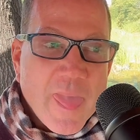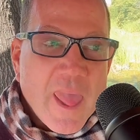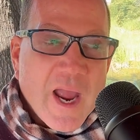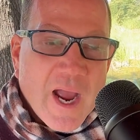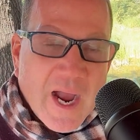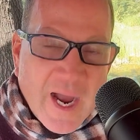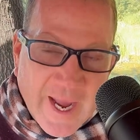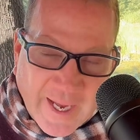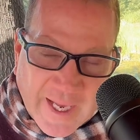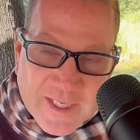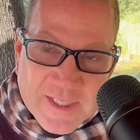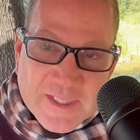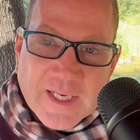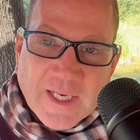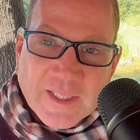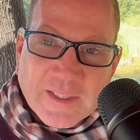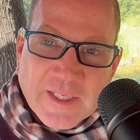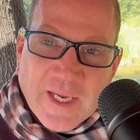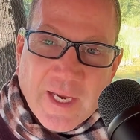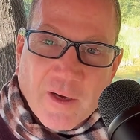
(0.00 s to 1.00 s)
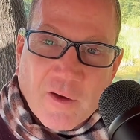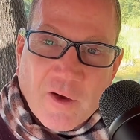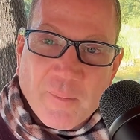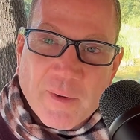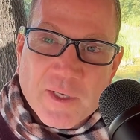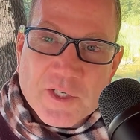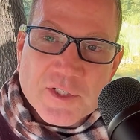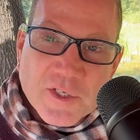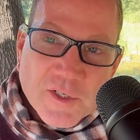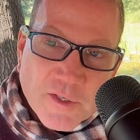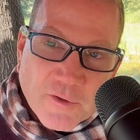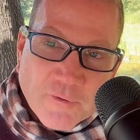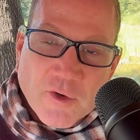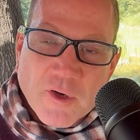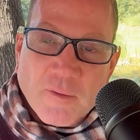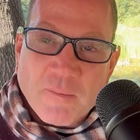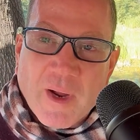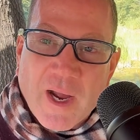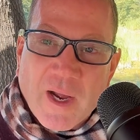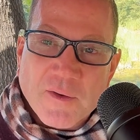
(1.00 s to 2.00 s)
I can set the increments to
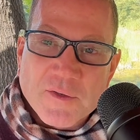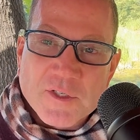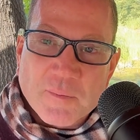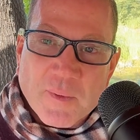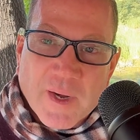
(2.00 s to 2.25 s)
different amounts,